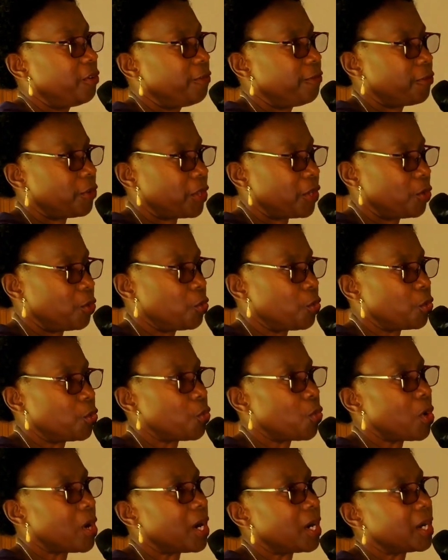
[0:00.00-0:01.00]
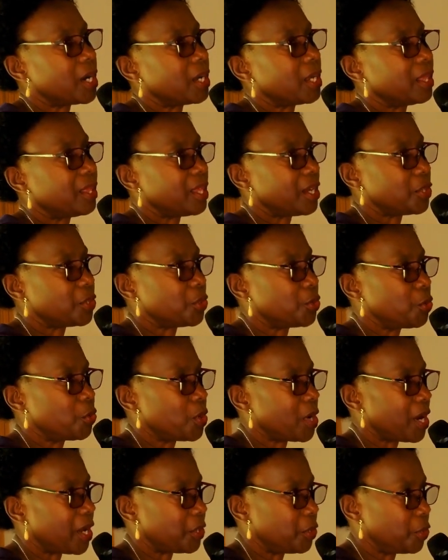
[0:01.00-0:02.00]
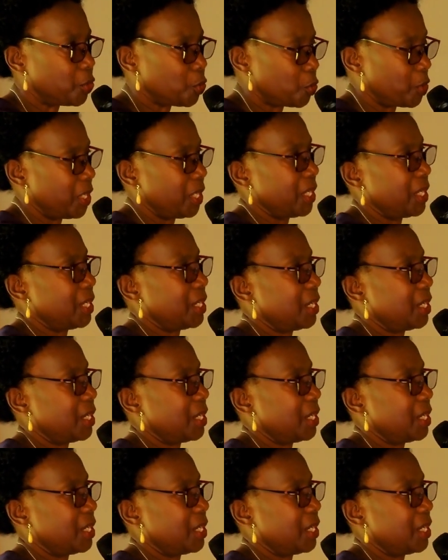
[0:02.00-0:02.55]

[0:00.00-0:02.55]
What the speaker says: for the good work that you are doing.